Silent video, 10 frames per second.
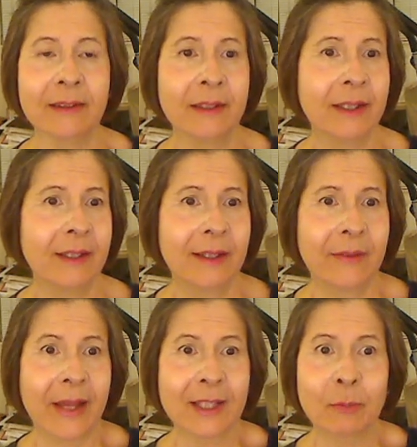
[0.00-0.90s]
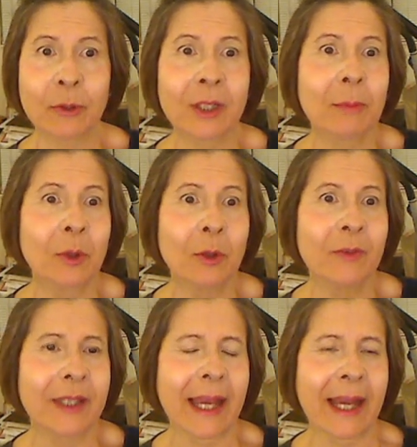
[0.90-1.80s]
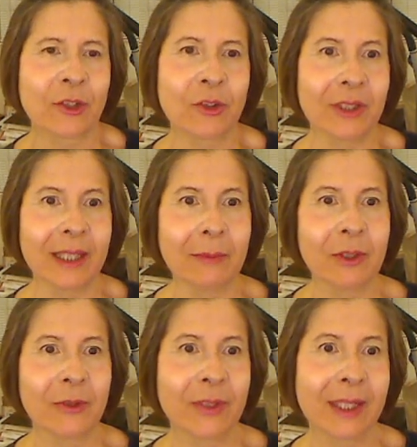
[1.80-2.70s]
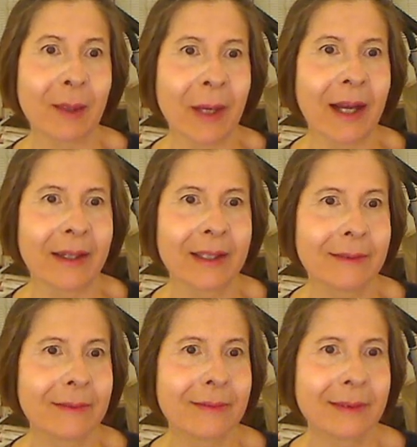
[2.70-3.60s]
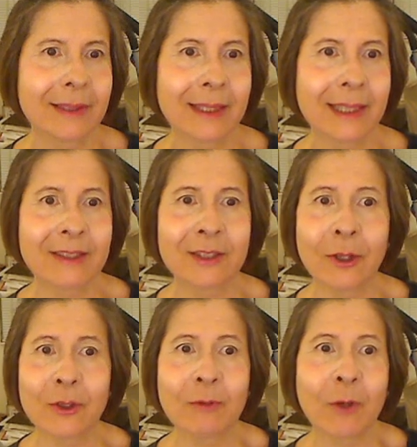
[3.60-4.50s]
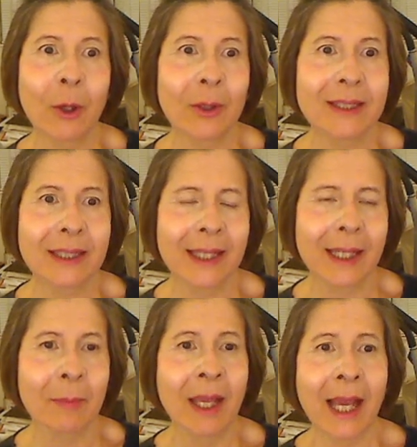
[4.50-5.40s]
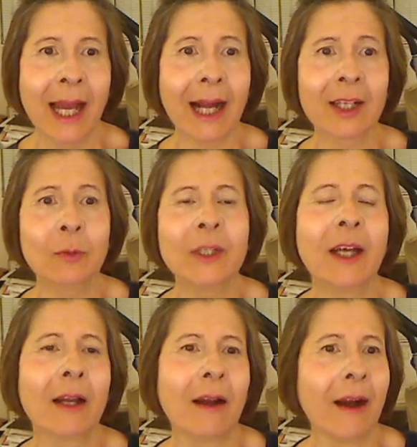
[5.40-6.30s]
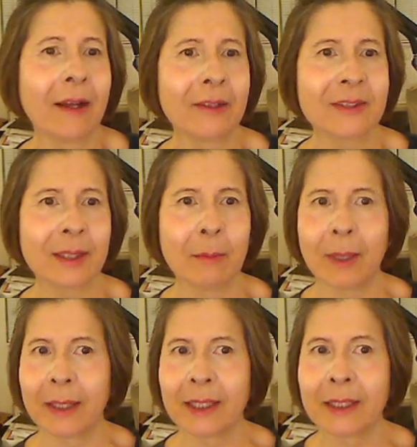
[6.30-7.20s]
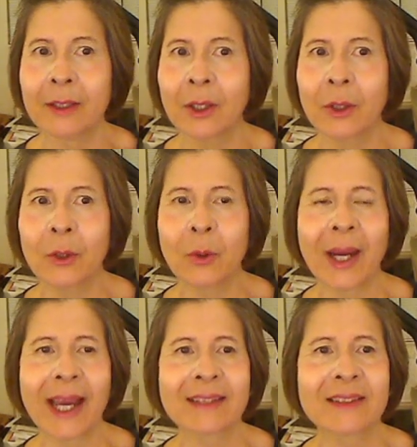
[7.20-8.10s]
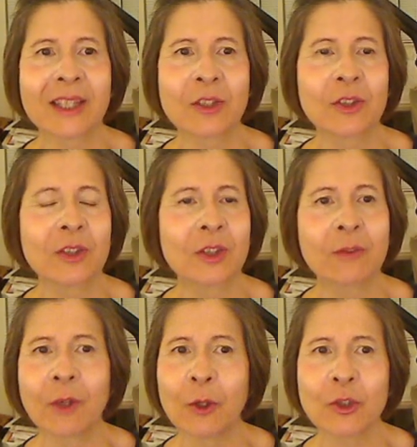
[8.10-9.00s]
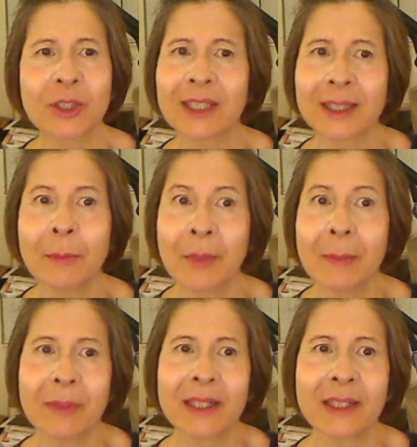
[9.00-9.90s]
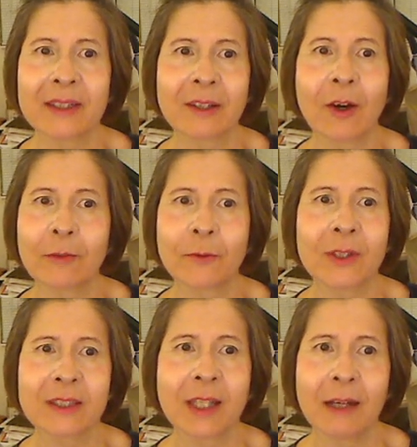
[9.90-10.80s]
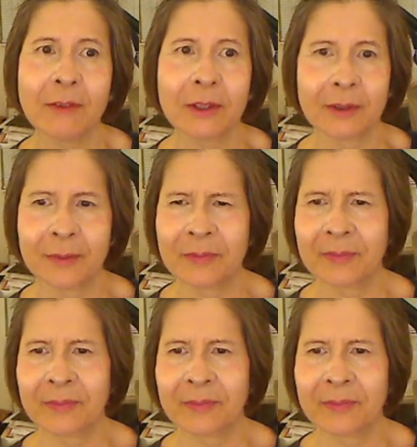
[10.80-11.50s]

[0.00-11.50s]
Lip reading: And that's pretty moving, actually, when you think about it. He's so devoted to him. How can we not honor somebody who has such devotion and commitment in his heart for his lover?